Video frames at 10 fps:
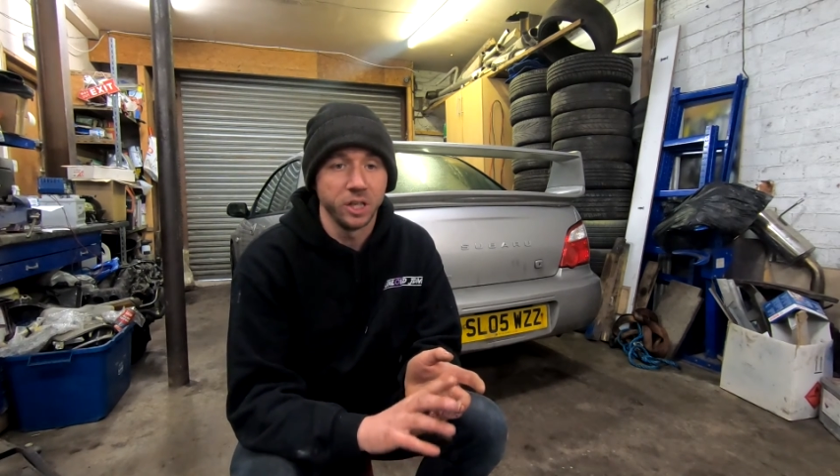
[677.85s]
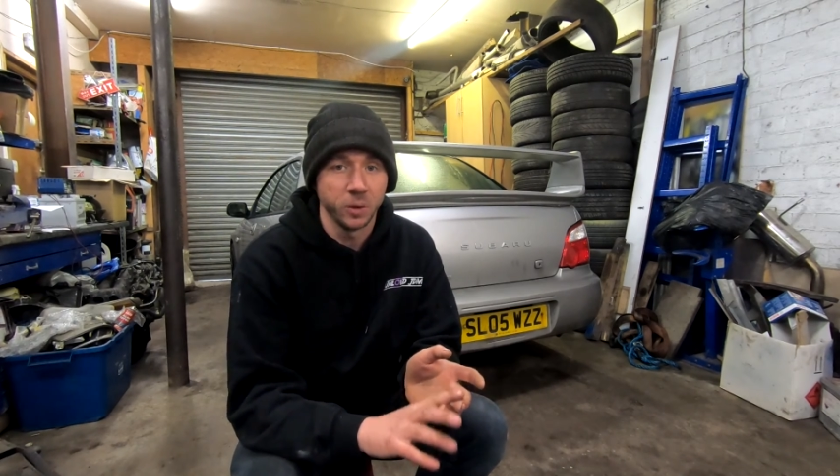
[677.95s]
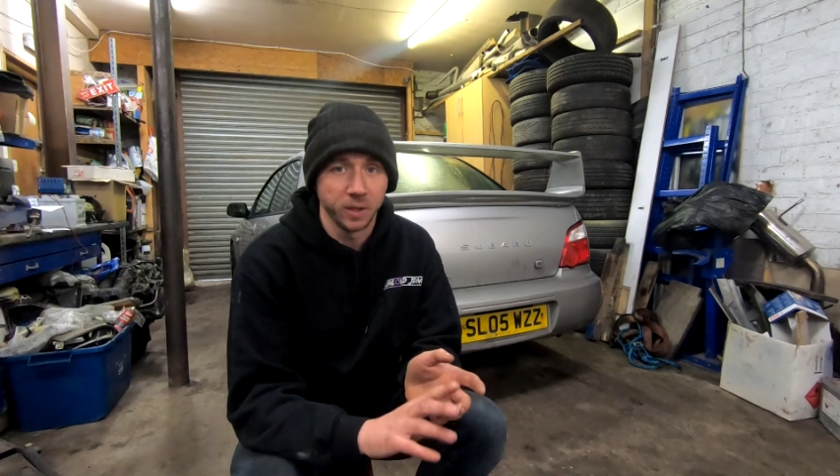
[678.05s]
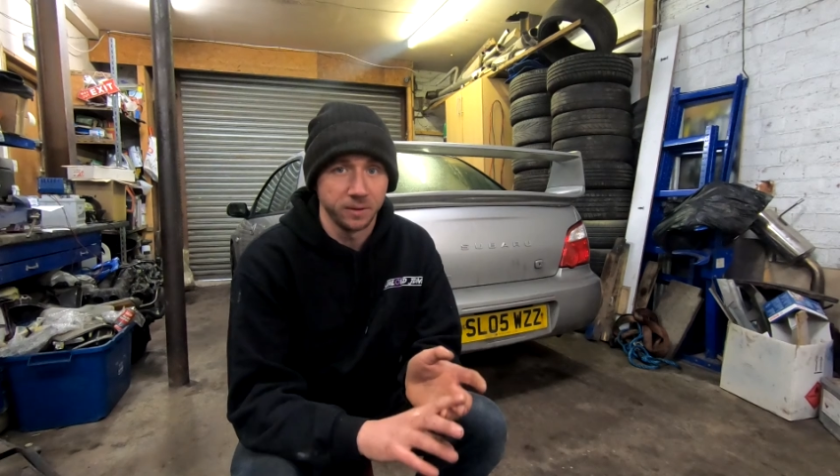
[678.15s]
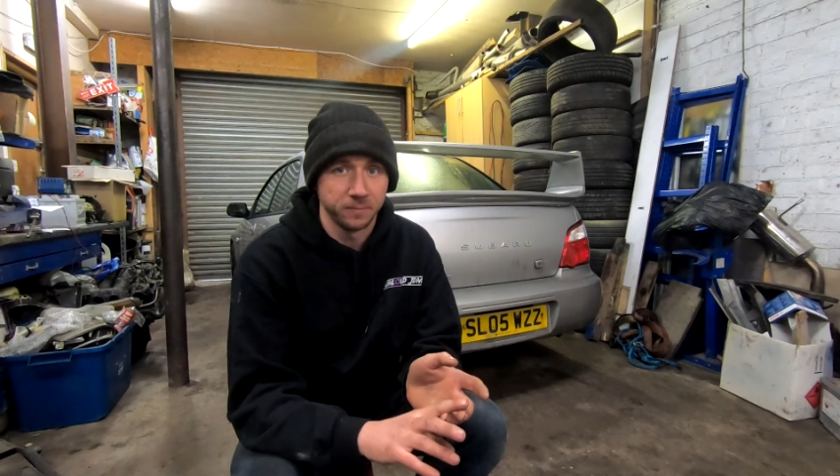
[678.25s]

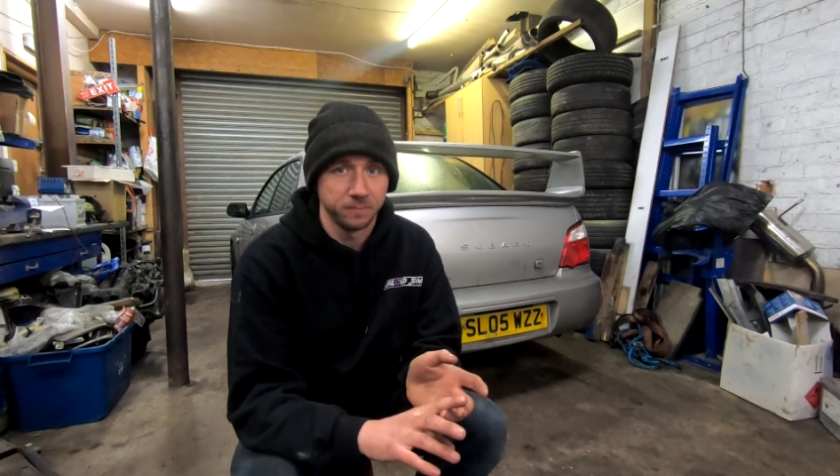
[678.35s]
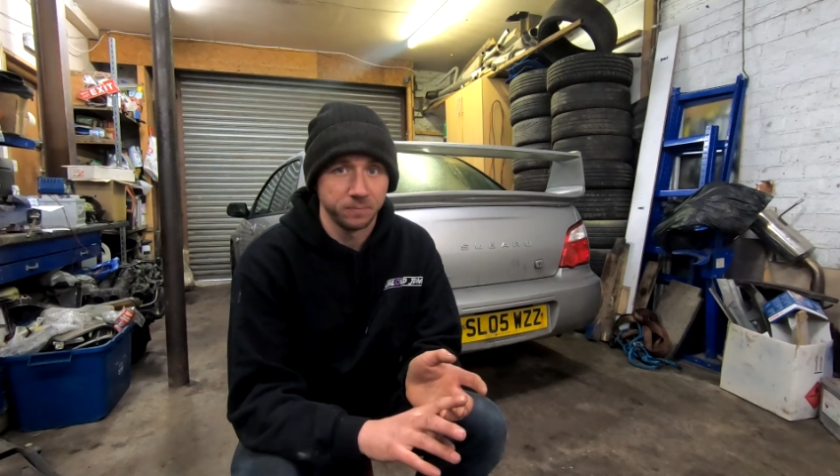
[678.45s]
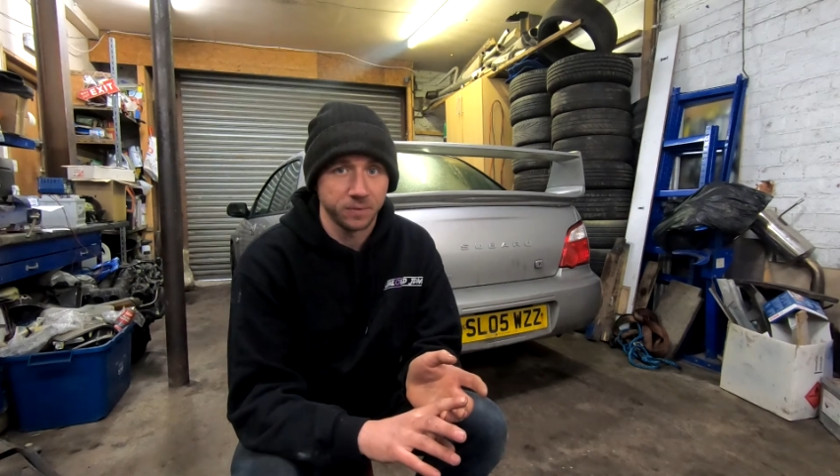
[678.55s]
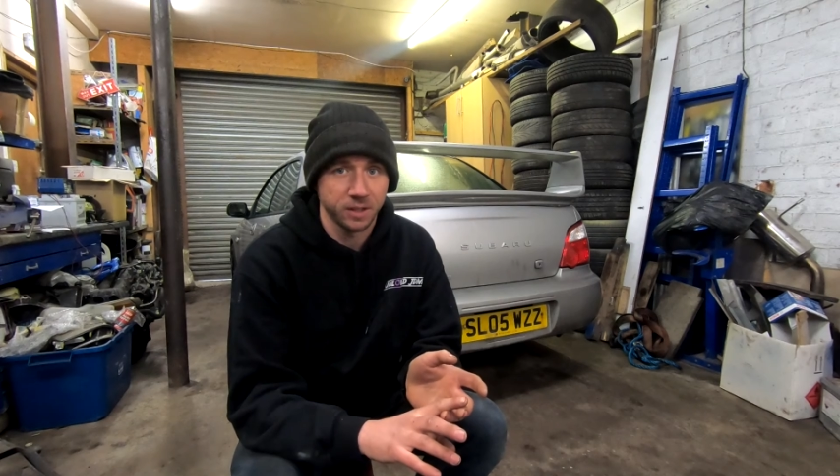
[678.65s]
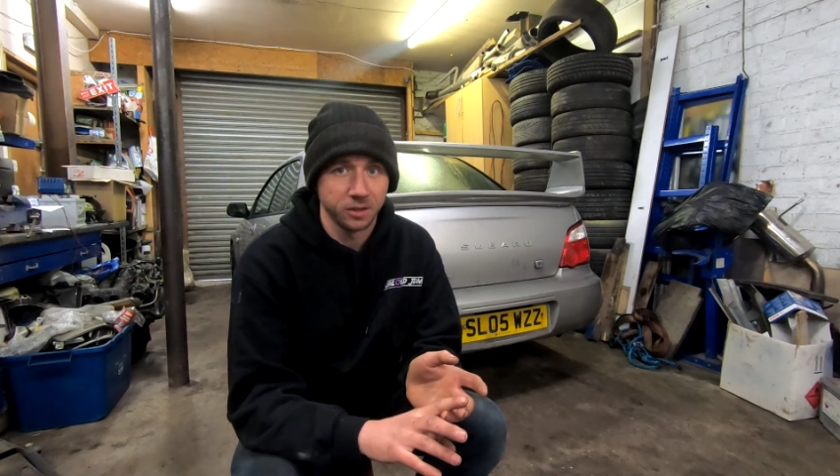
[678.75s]
doing
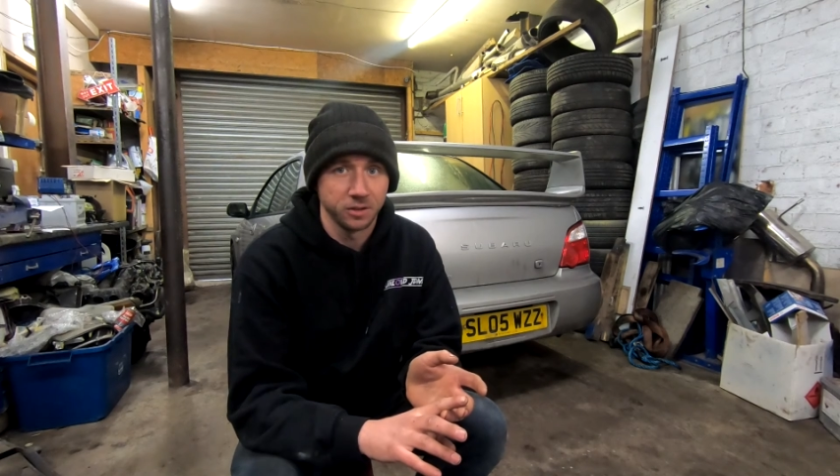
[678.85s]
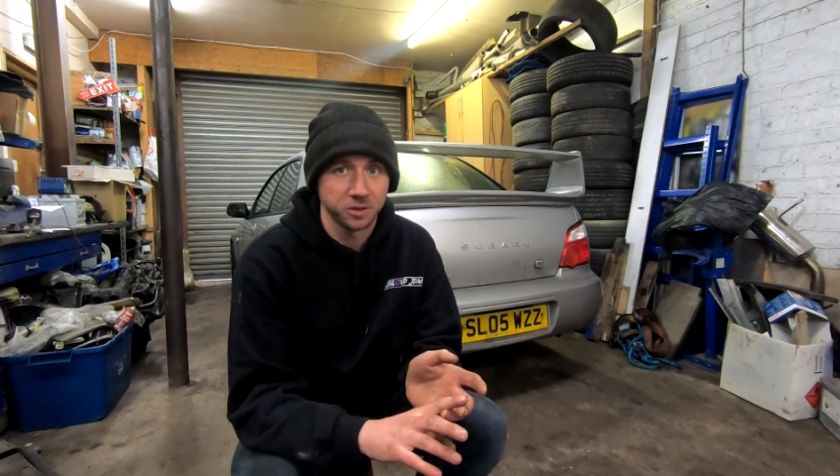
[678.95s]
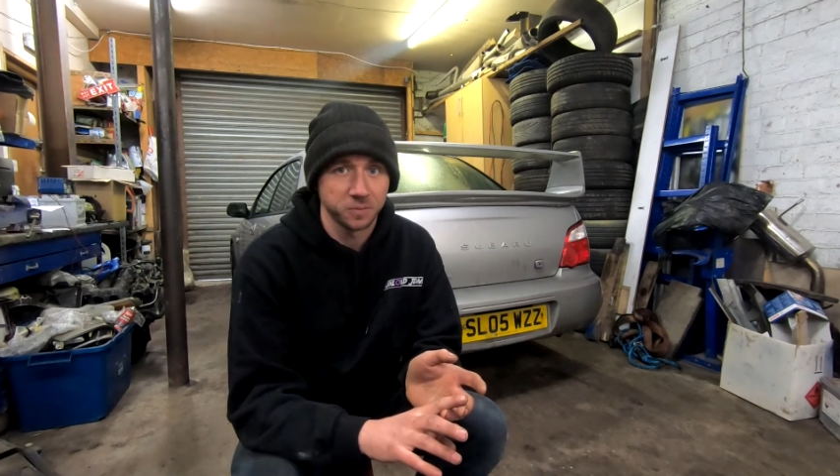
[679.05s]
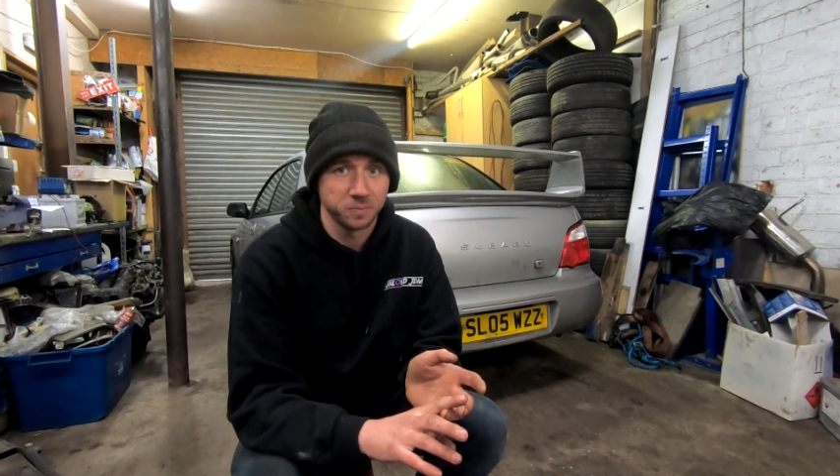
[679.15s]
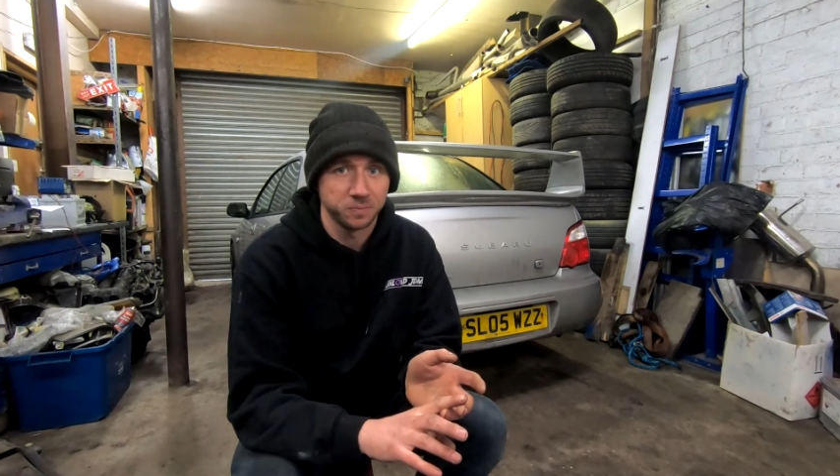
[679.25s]
goes,